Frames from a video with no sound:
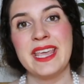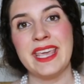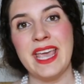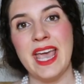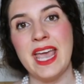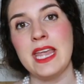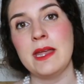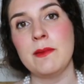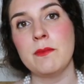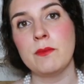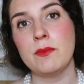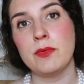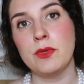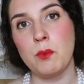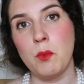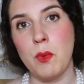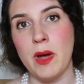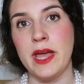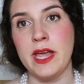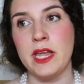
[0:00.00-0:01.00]
came
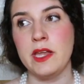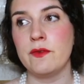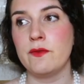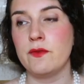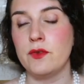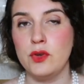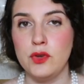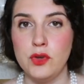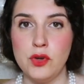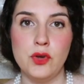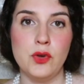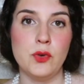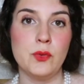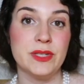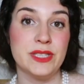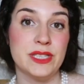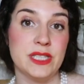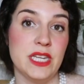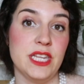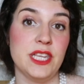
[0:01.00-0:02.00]
the way for new,
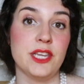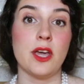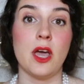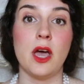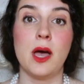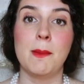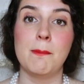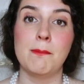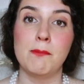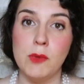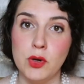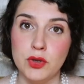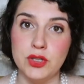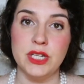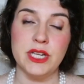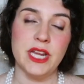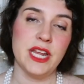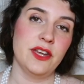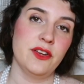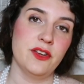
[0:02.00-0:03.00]
sleeker,
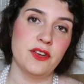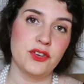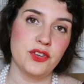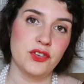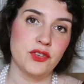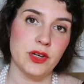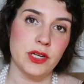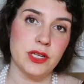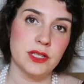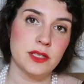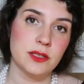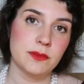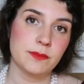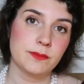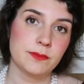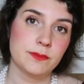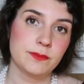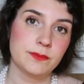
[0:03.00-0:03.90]
modern industries.